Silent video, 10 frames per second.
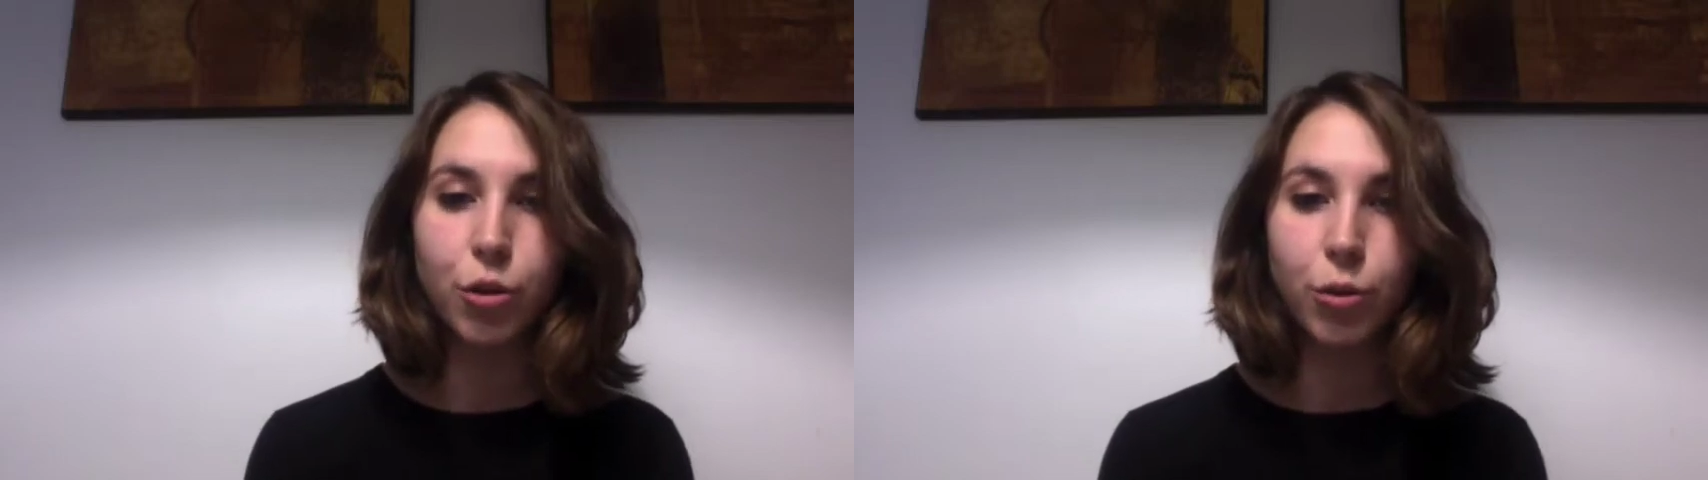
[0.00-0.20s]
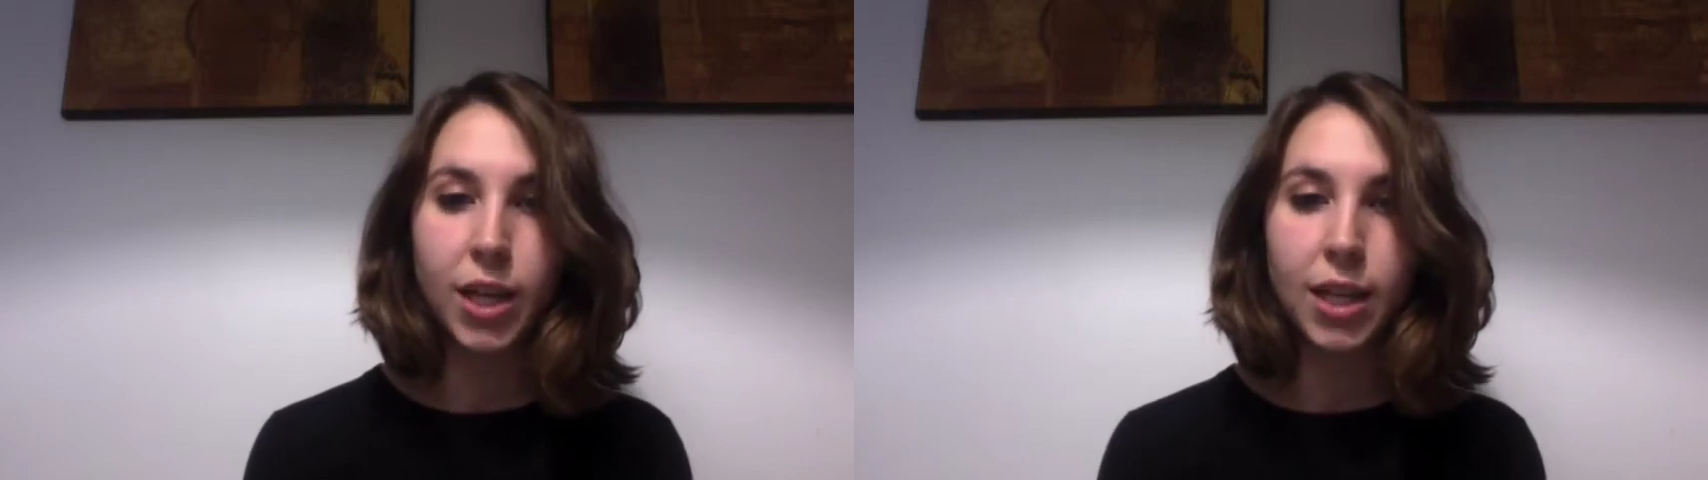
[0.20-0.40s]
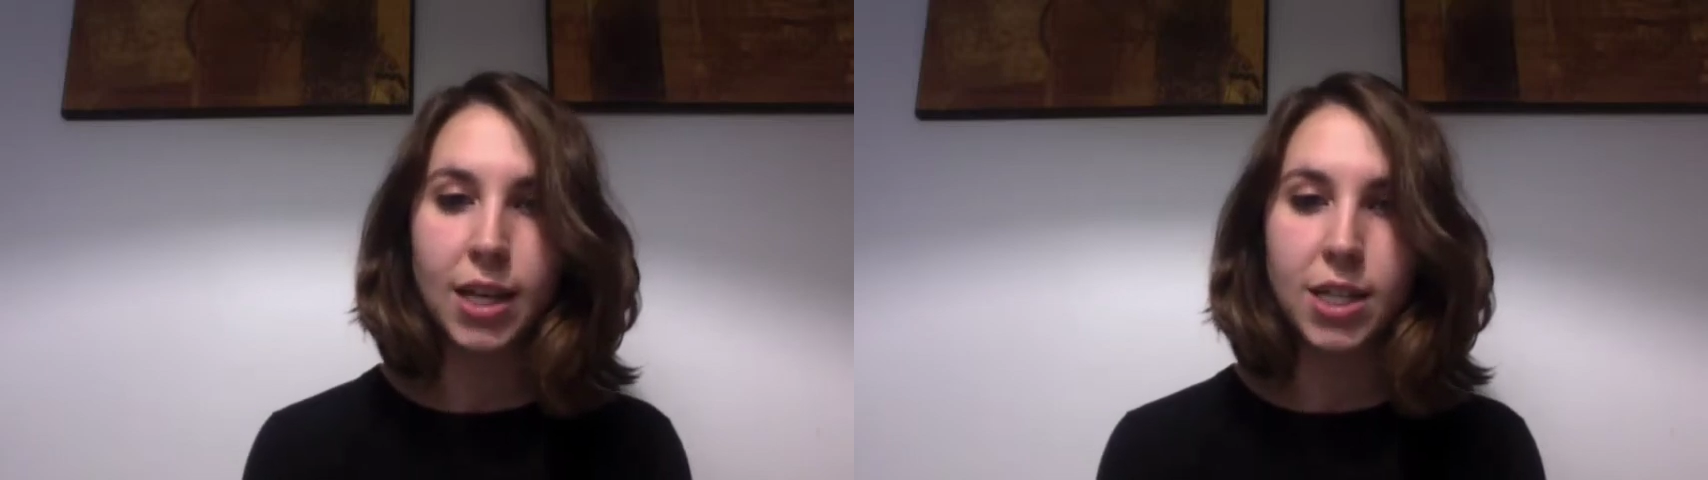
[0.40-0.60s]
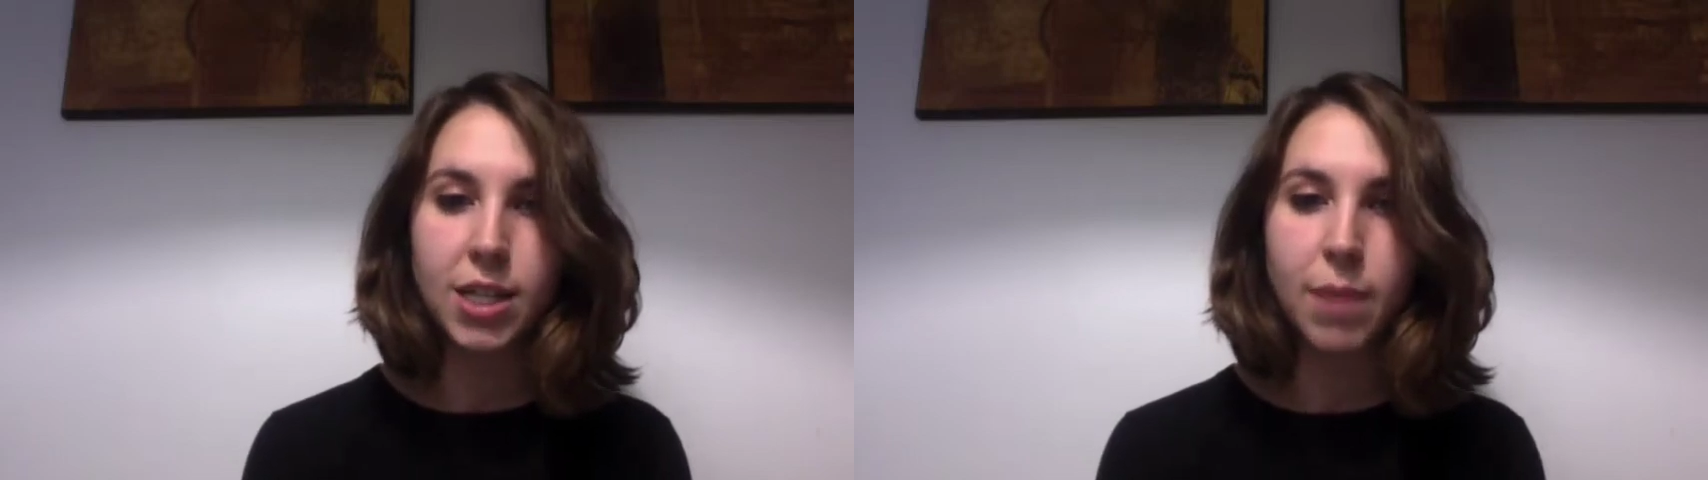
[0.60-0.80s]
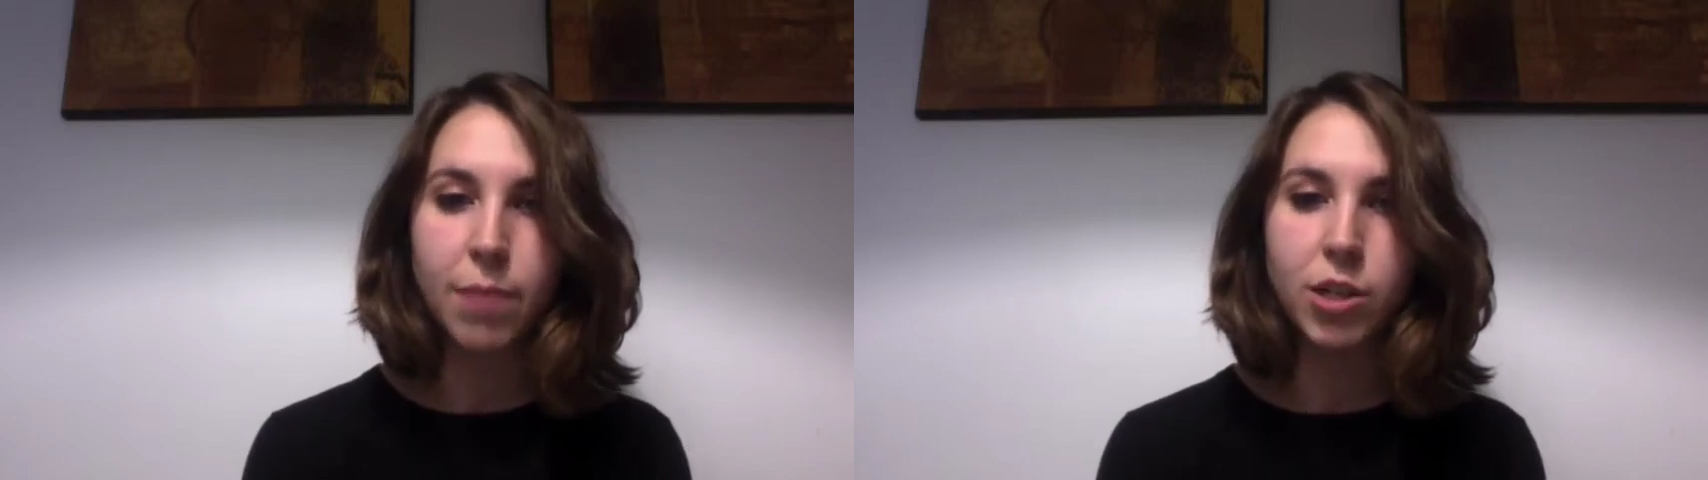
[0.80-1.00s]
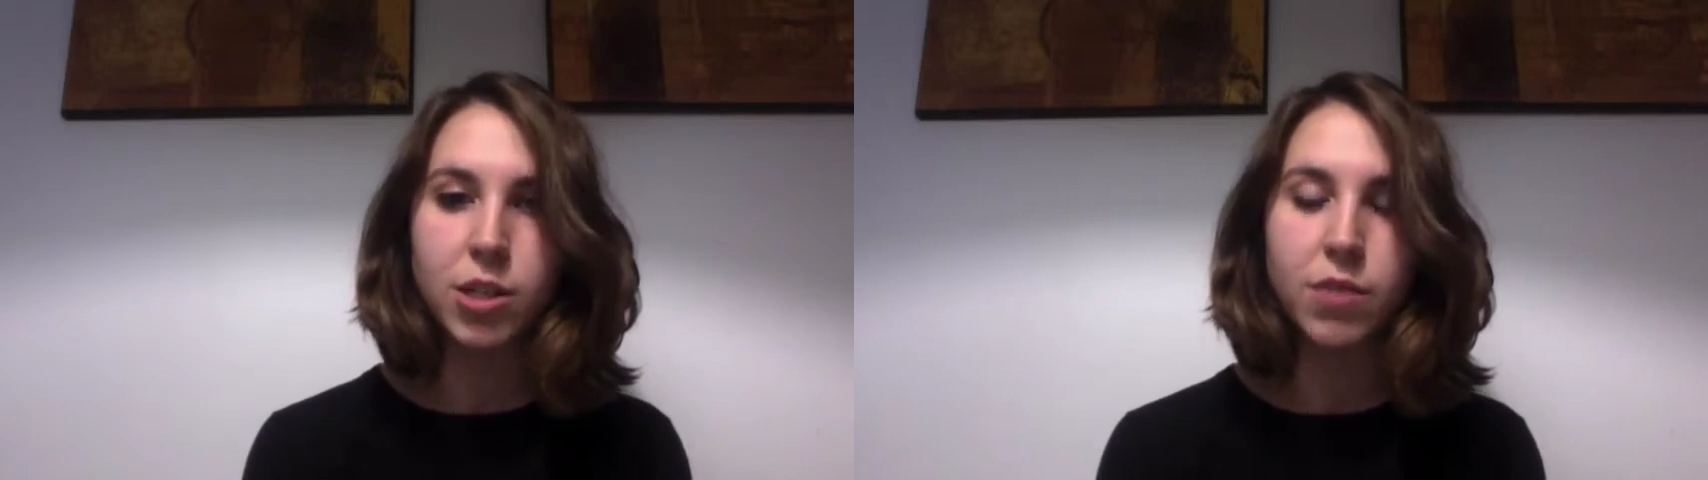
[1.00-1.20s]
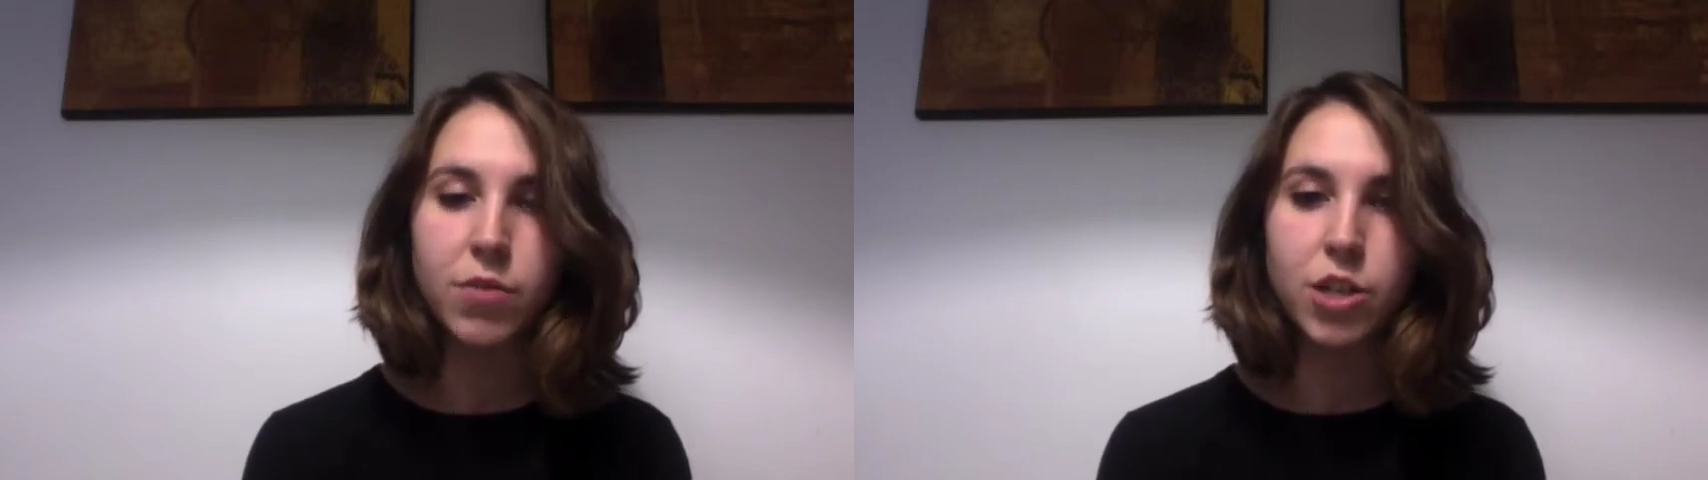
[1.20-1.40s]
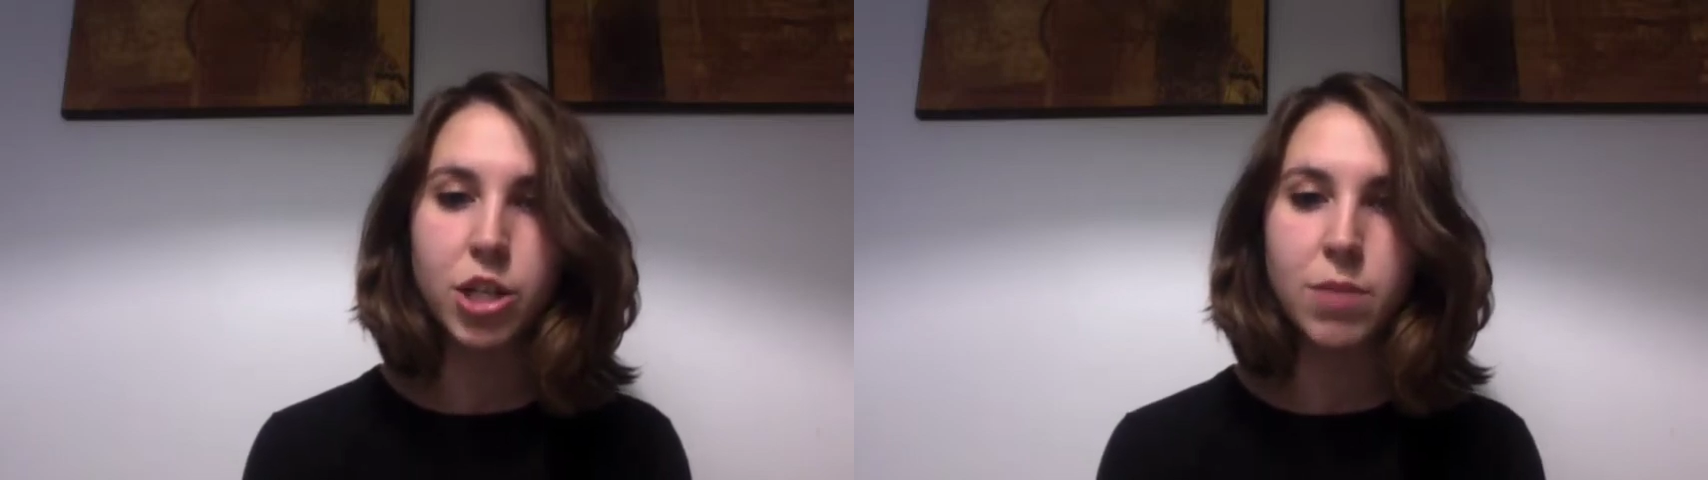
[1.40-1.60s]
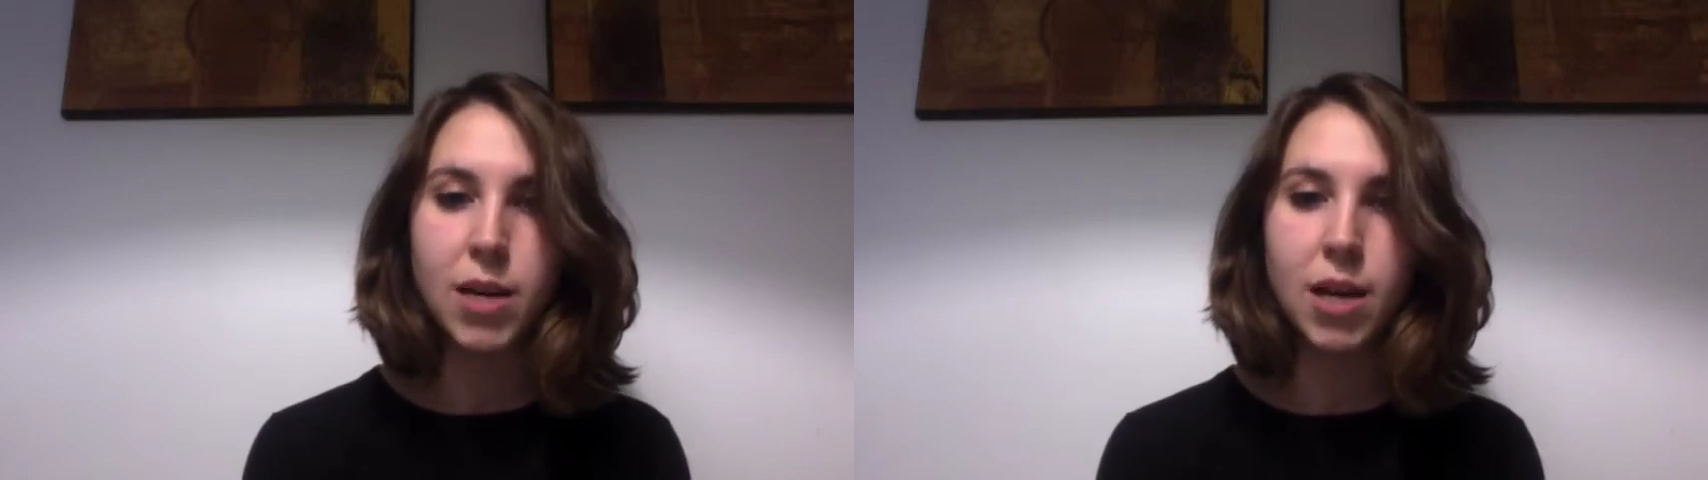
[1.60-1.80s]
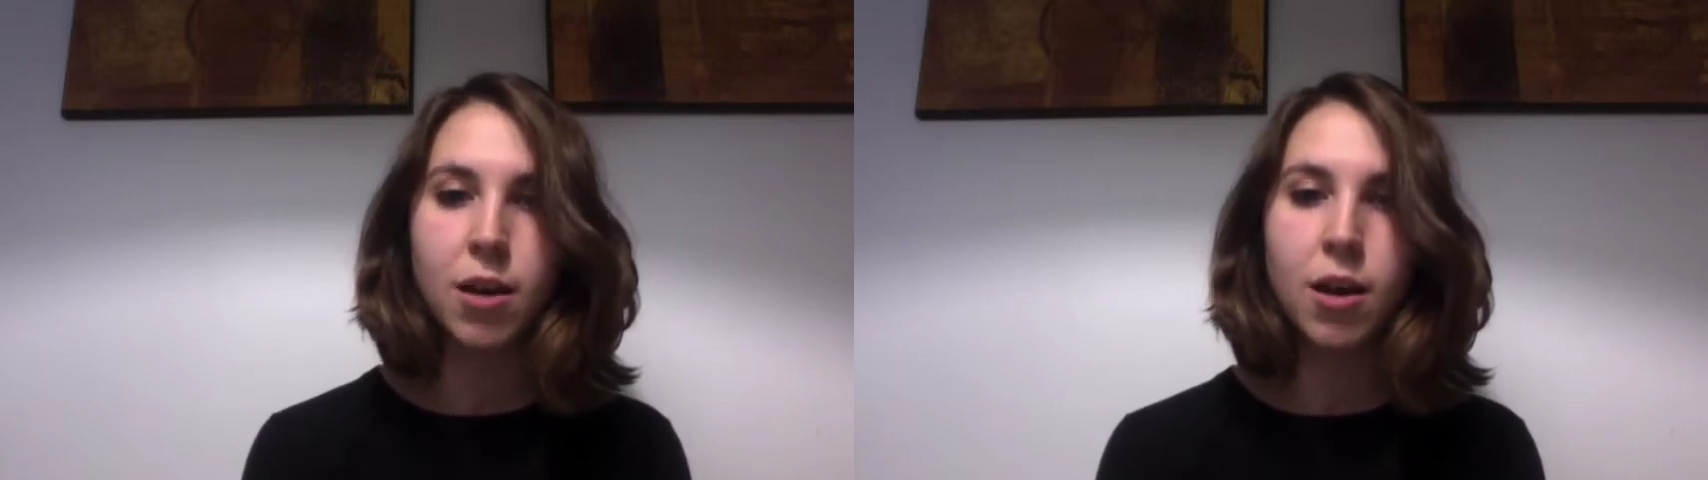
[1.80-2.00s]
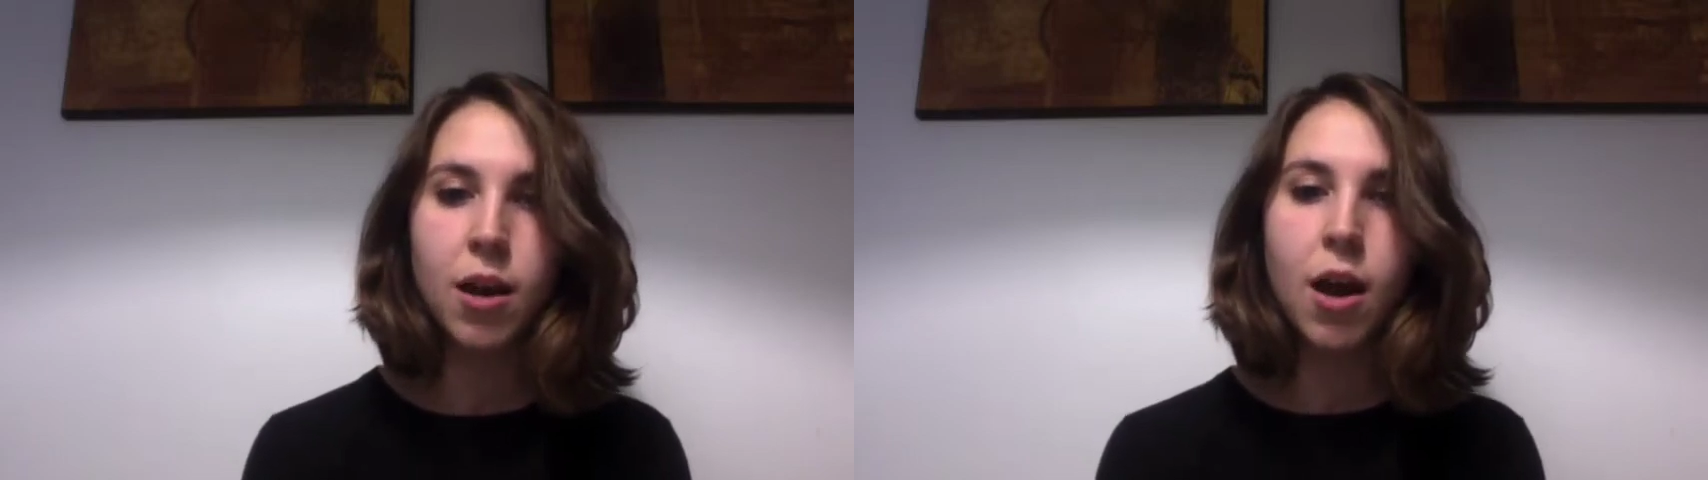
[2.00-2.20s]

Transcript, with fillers: newly elected members of the GB,